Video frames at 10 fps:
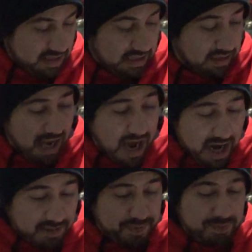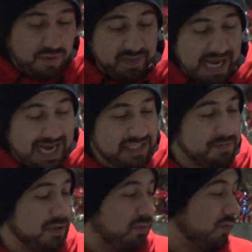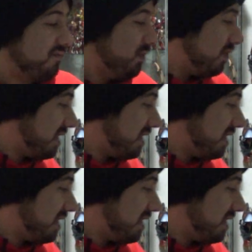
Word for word: A lot of people have been asking me to review